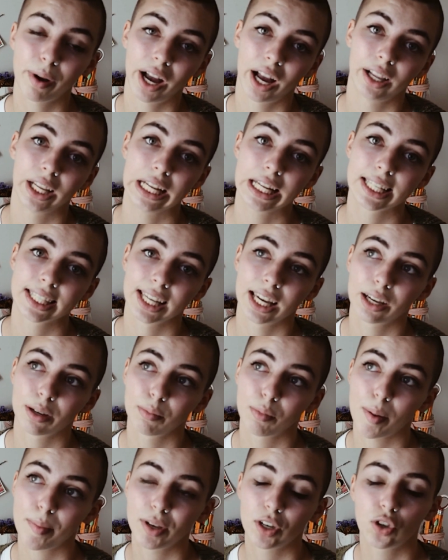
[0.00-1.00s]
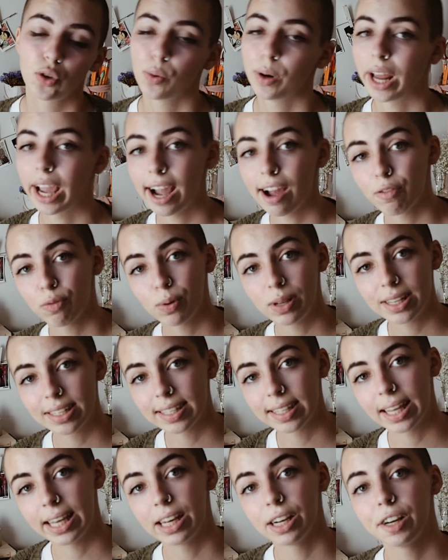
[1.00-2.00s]
Pilots like maybe 2.5
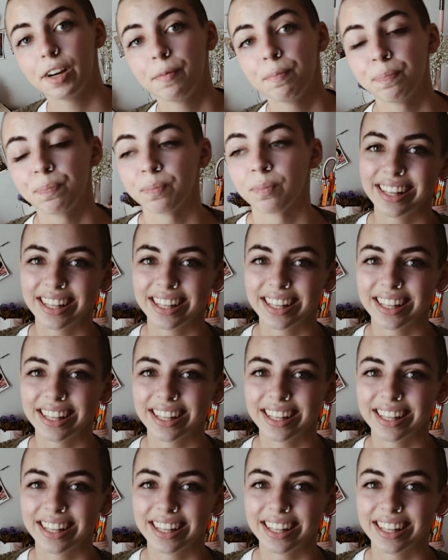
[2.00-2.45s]
weeks later.